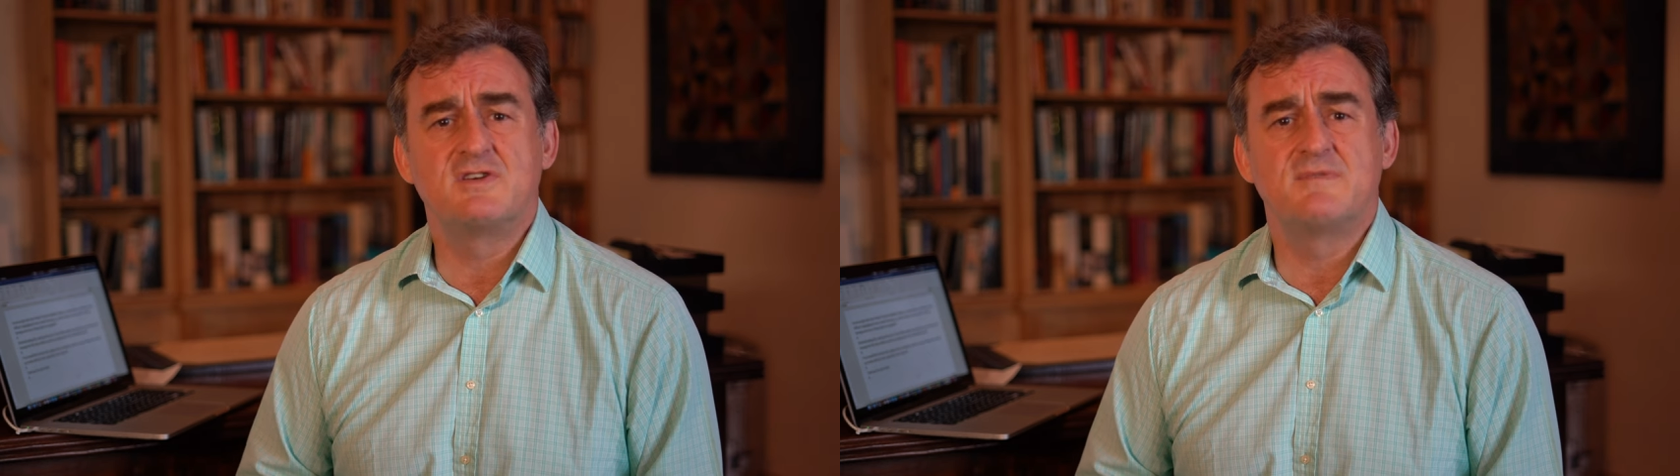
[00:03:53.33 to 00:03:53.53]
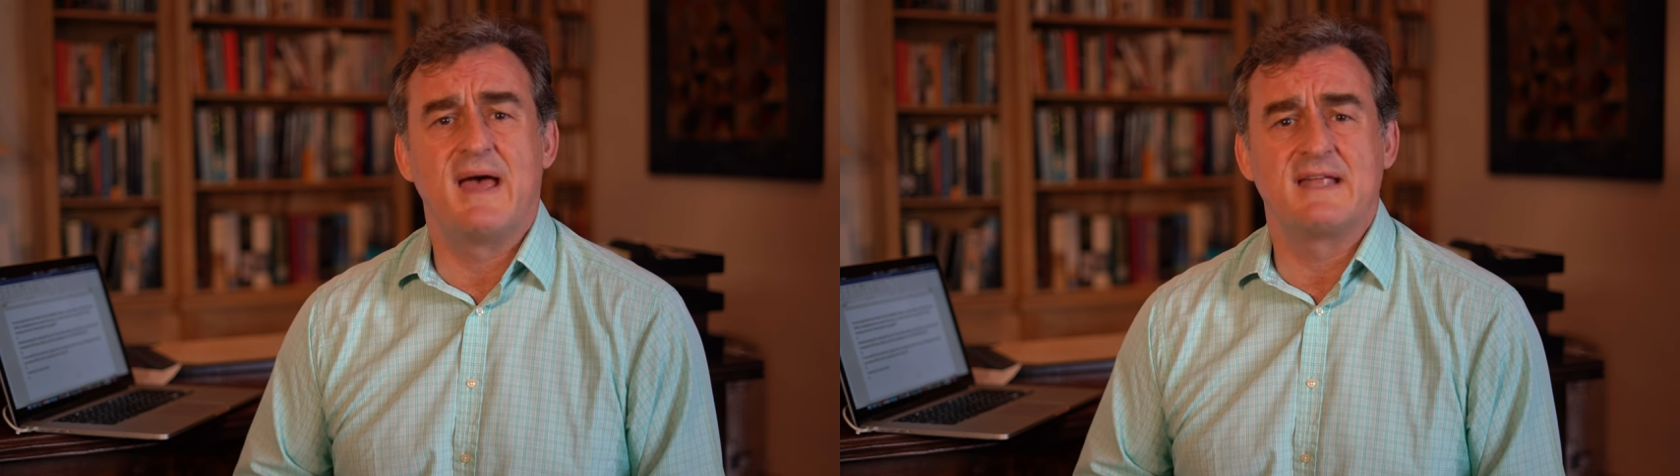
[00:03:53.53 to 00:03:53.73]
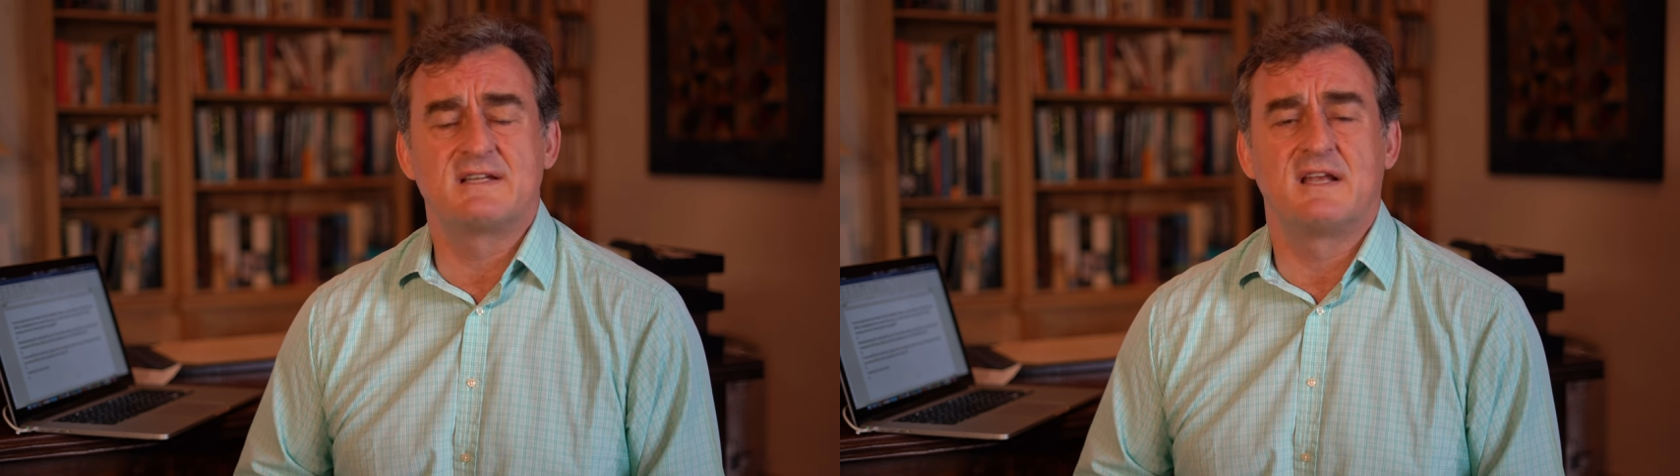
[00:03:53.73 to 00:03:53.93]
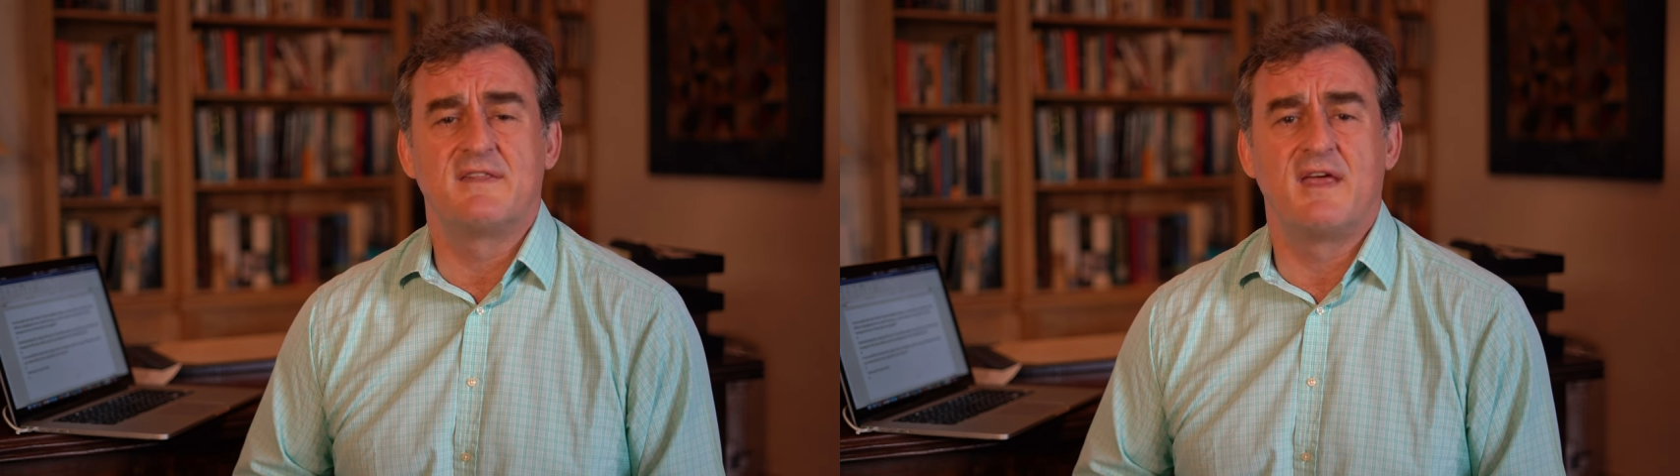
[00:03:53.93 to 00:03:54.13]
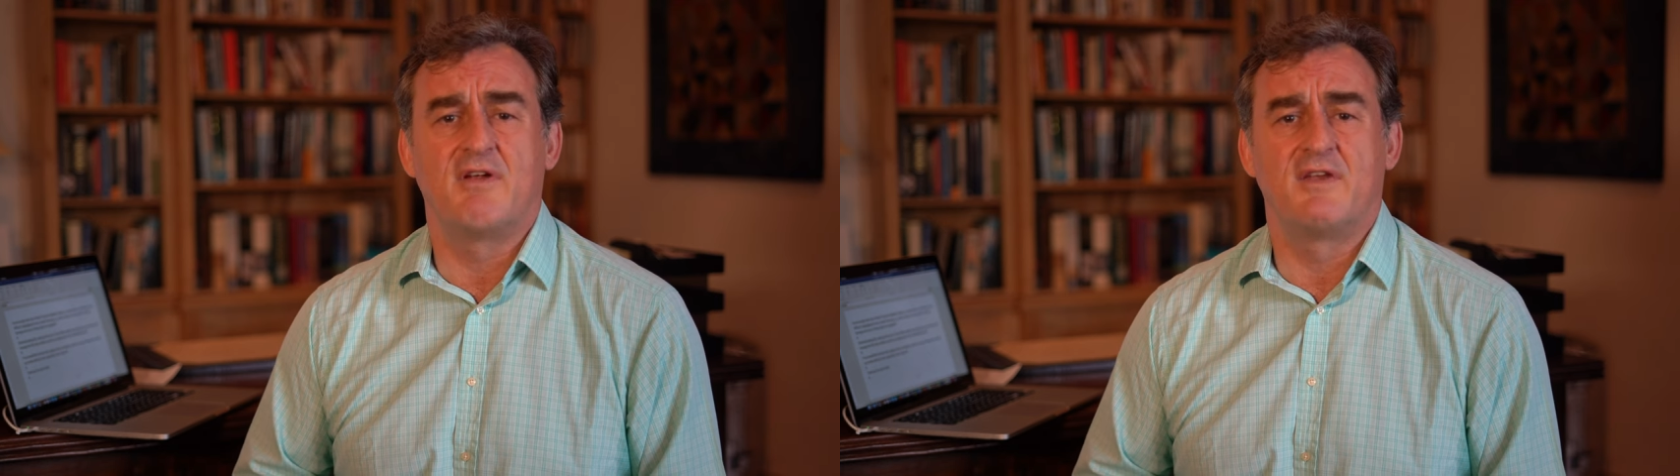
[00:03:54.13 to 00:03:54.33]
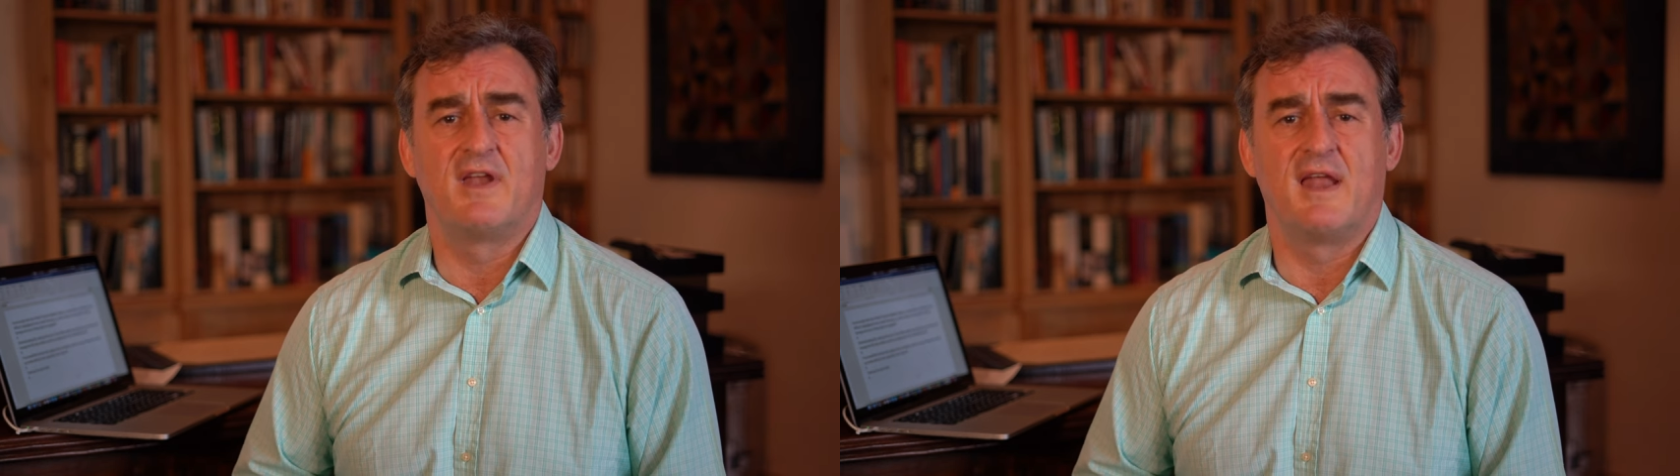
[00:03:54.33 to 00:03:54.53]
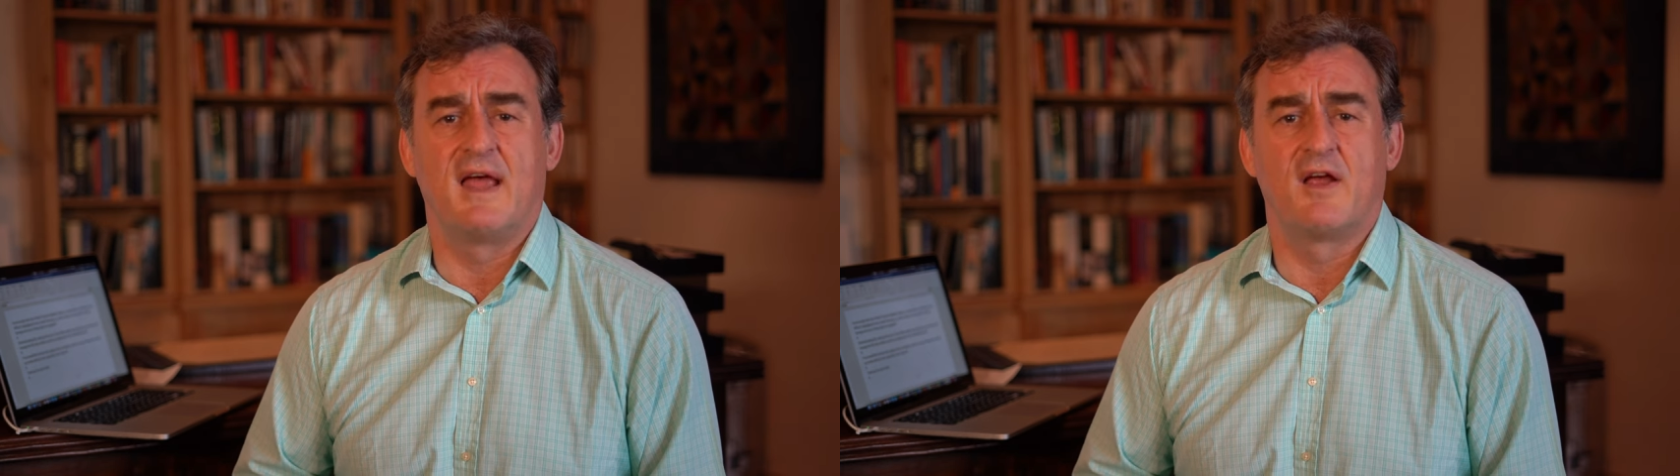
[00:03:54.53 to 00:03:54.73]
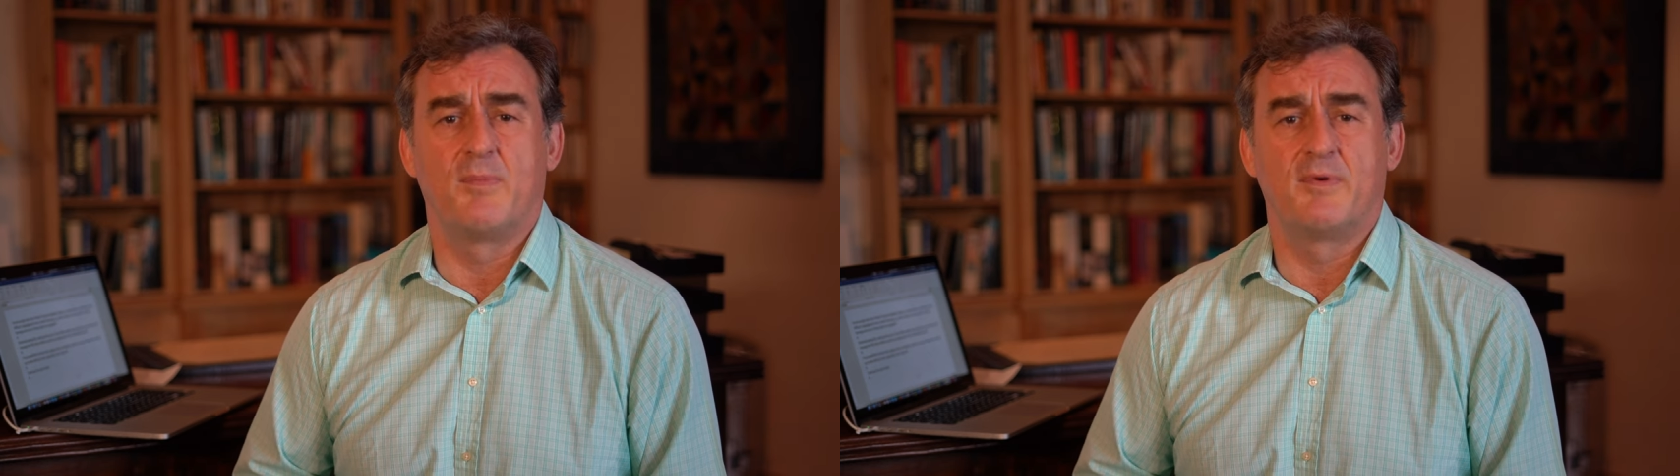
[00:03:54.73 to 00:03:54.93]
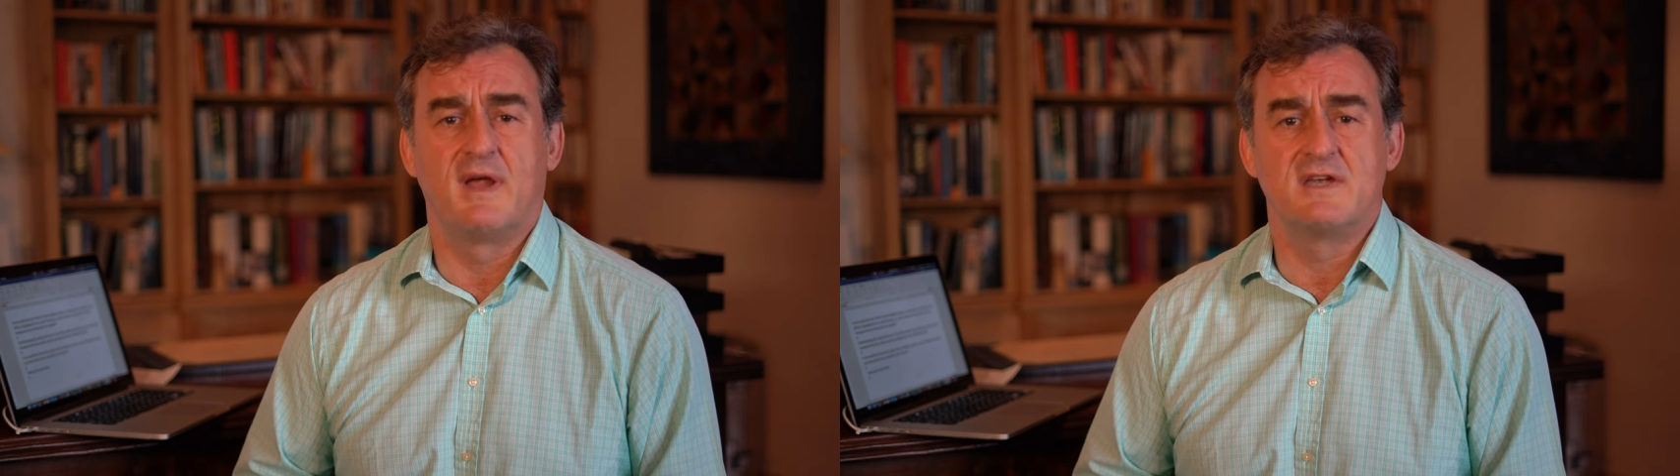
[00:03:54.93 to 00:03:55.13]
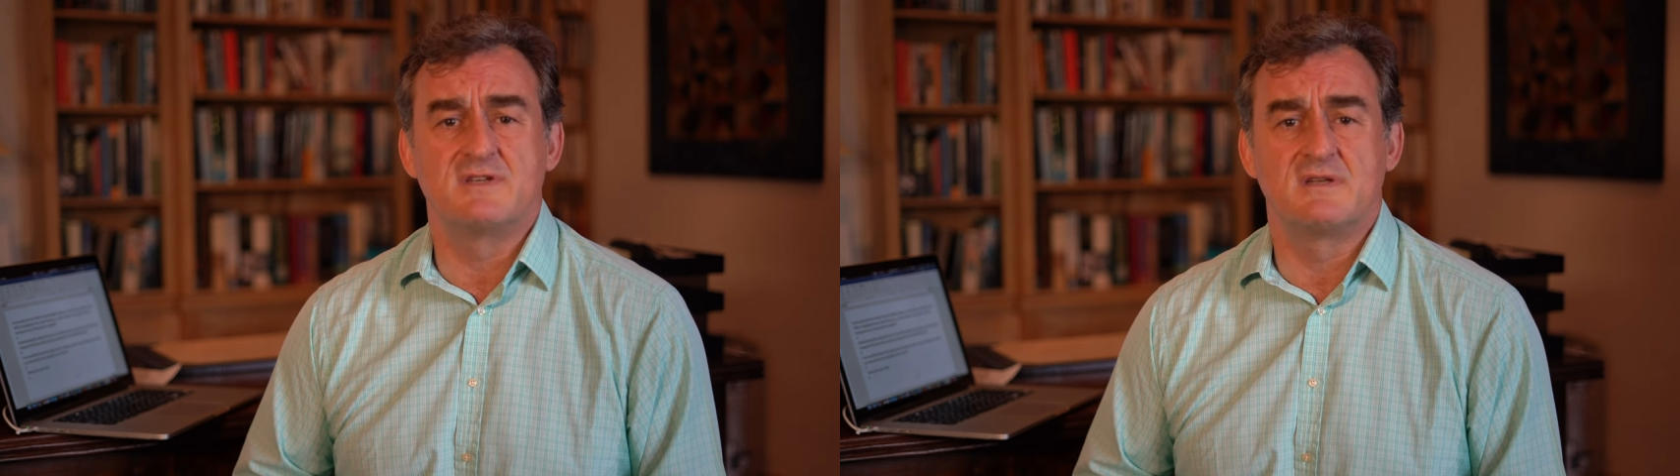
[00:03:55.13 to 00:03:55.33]
dramatically their underlying
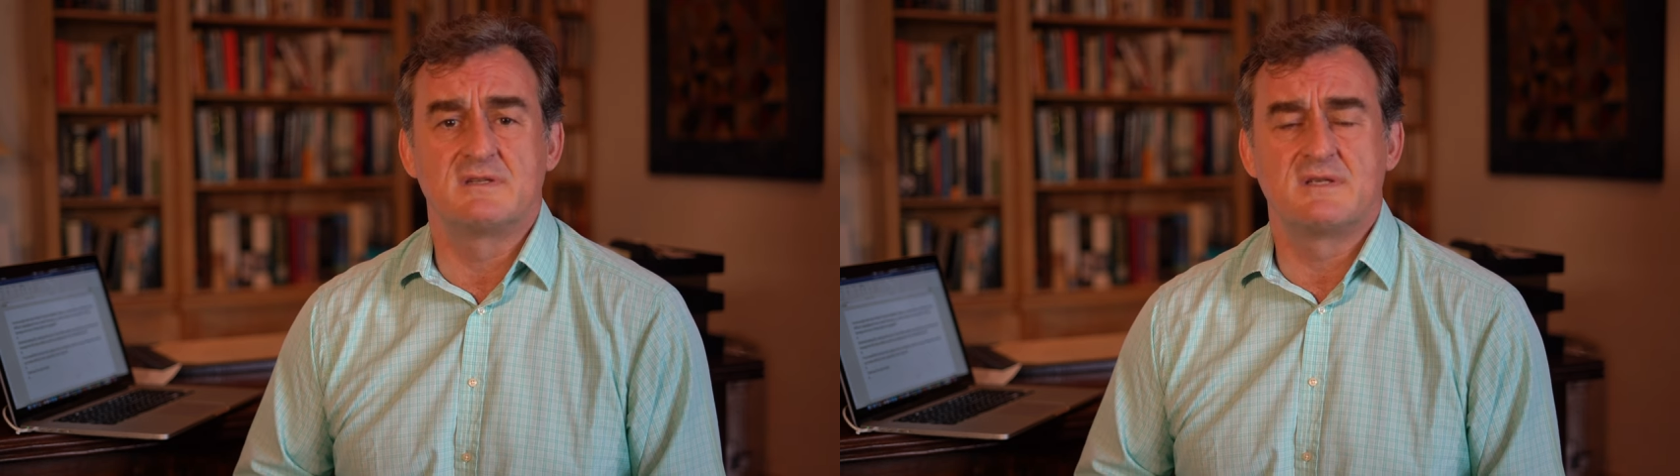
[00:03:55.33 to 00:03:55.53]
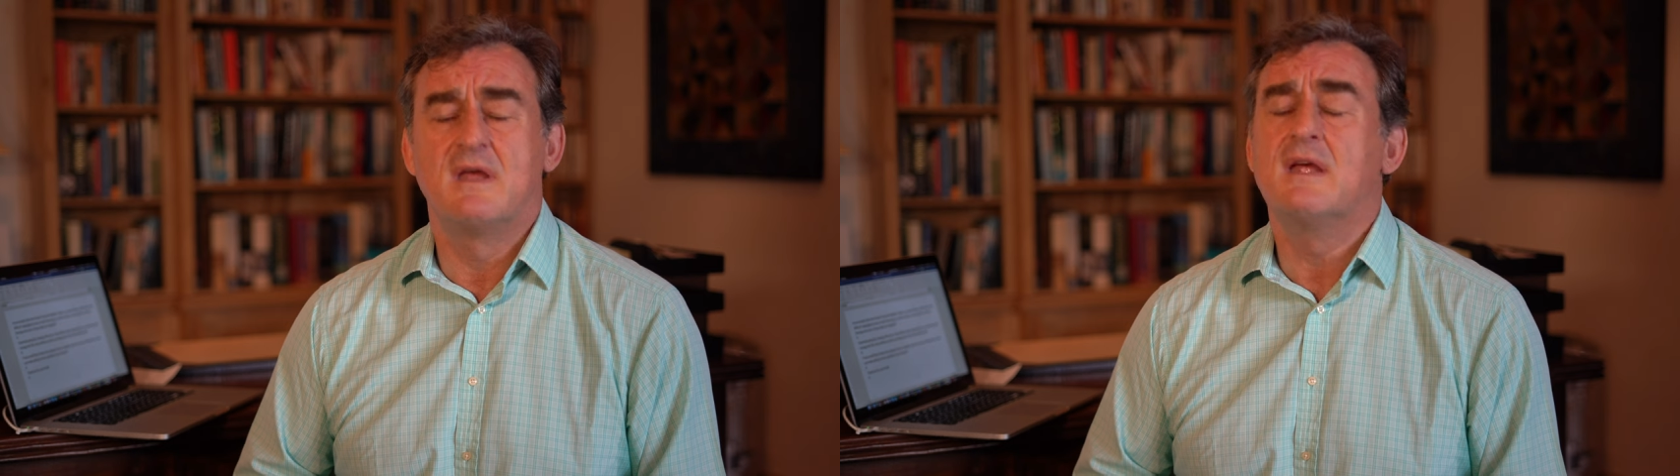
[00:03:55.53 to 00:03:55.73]
operations.